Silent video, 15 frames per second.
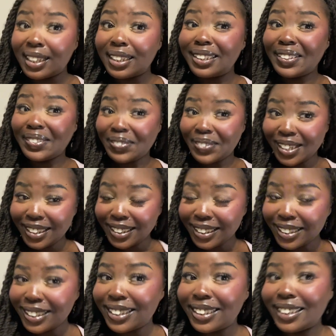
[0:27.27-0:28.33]
face
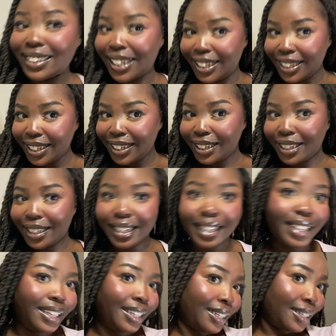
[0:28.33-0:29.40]
is same.
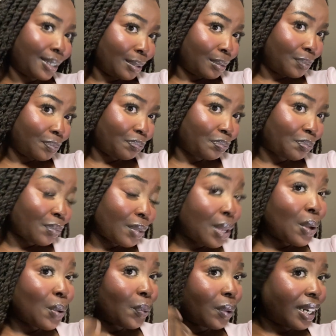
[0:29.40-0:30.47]
Like
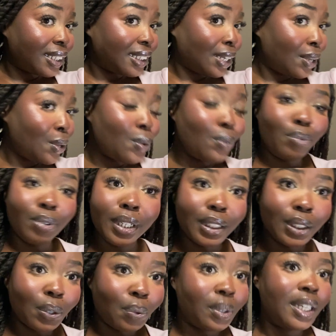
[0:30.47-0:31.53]
when I tell you really
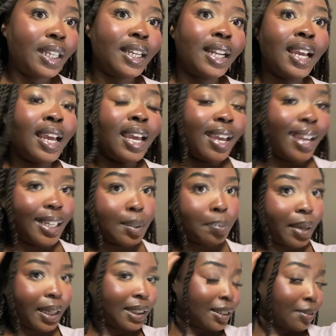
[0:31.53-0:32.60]
don't need
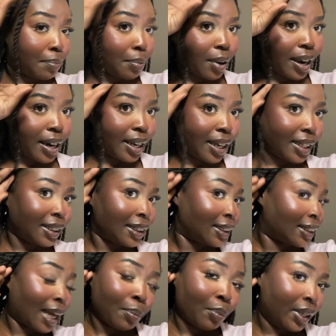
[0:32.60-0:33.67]
expensive products,
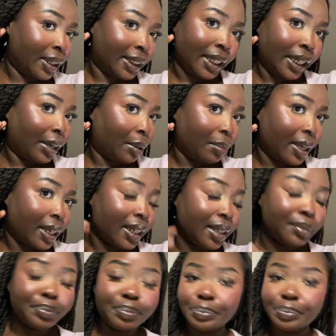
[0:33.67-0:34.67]
stop wasting your money.